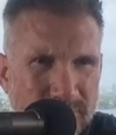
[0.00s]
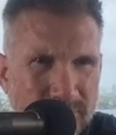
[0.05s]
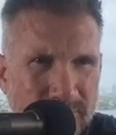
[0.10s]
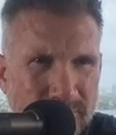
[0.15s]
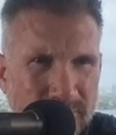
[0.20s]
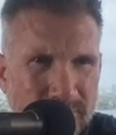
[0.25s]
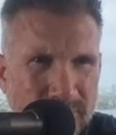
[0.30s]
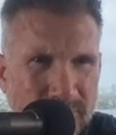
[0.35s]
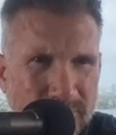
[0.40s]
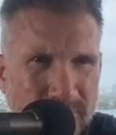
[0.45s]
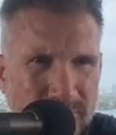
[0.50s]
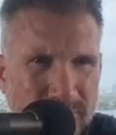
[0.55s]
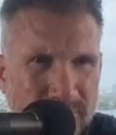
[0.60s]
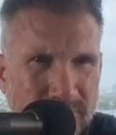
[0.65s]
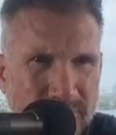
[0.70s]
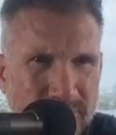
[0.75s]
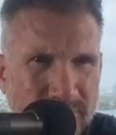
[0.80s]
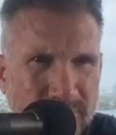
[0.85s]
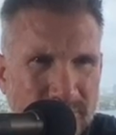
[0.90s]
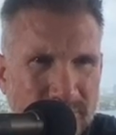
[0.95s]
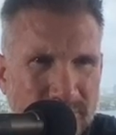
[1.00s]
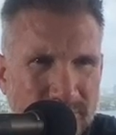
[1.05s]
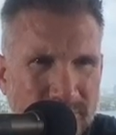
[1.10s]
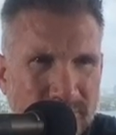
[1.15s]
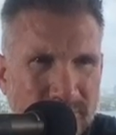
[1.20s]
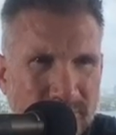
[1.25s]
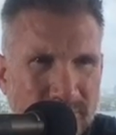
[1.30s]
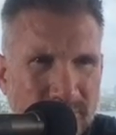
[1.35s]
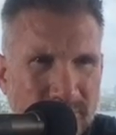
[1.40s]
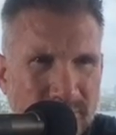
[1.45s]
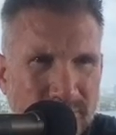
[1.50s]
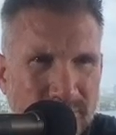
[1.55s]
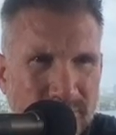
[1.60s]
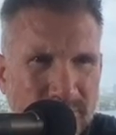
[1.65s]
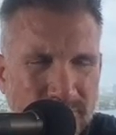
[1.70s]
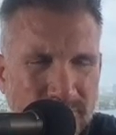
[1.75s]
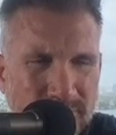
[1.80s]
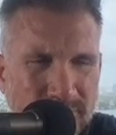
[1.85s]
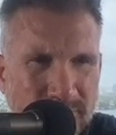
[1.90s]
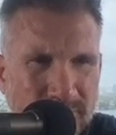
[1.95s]

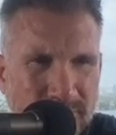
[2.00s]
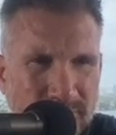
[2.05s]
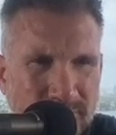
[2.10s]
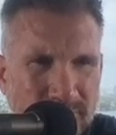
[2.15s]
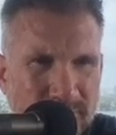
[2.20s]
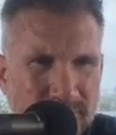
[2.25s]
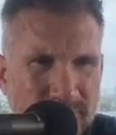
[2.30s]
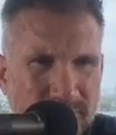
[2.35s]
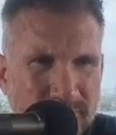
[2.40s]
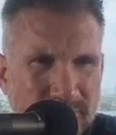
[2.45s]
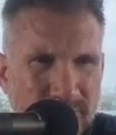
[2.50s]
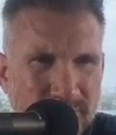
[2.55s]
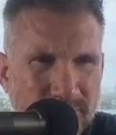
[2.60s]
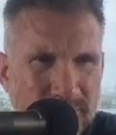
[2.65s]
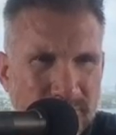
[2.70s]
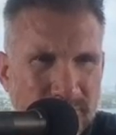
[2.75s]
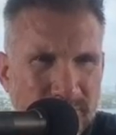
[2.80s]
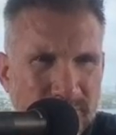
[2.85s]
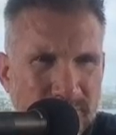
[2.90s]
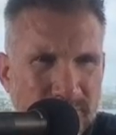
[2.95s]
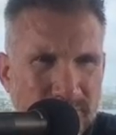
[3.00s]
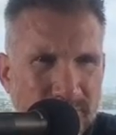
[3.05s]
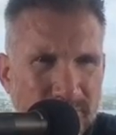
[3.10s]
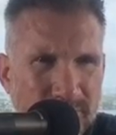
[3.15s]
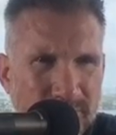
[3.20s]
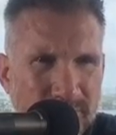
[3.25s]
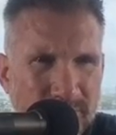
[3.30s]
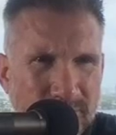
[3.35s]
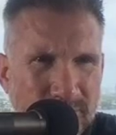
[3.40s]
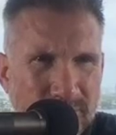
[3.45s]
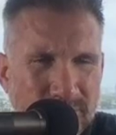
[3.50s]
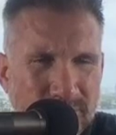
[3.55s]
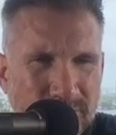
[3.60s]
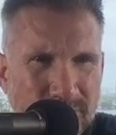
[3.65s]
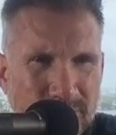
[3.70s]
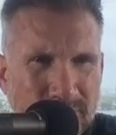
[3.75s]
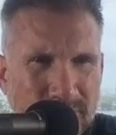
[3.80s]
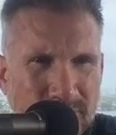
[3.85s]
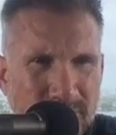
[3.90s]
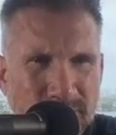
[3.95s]

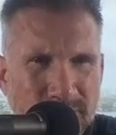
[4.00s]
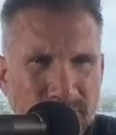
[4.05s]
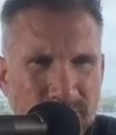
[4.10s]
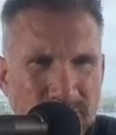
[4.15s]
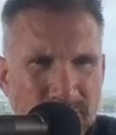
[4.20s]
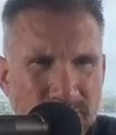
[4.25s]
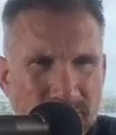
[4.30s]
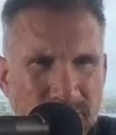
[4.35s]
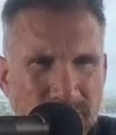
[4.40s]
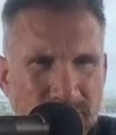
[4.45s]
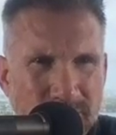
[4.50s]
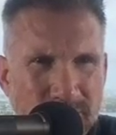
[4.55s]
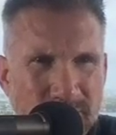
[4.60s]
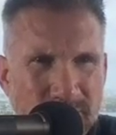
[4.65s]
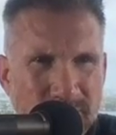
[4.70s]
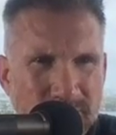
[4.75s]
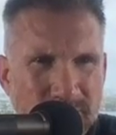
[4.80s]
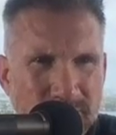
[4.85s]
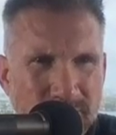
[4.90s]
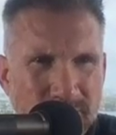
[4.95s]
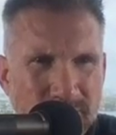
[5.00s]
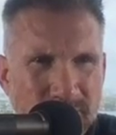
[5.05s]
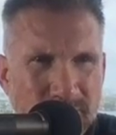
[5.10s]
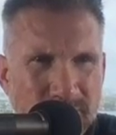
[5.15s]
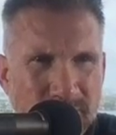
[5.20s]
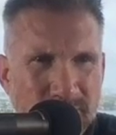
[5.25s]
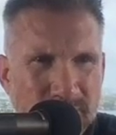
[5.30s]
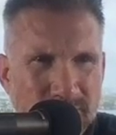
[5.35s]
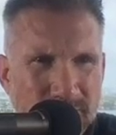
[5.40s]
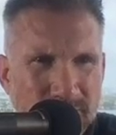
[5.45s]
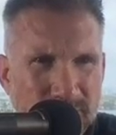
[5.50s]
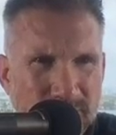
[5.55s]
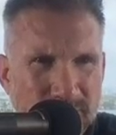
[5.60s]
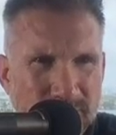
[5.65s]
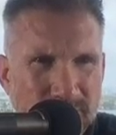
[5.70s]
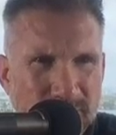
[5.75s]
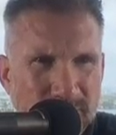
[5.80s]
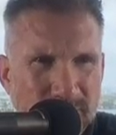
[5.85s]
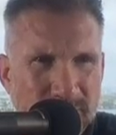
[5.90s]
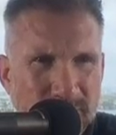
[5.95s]

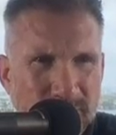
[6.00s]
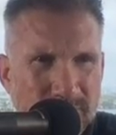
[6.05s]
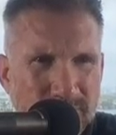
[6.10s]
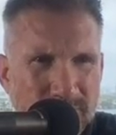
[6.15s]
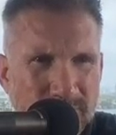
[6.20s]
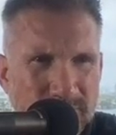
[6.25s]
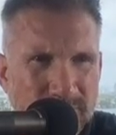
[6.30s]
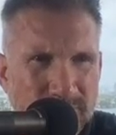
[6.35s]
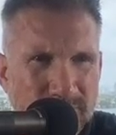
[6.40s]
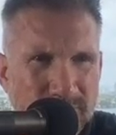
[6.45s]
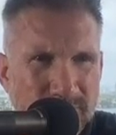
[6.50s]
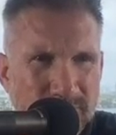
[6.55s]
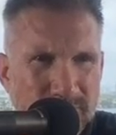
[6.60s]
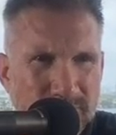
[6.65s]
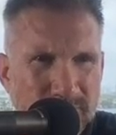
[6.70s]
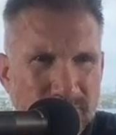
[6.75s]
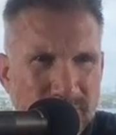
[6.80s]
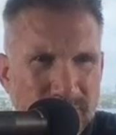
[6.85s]
(not speaking)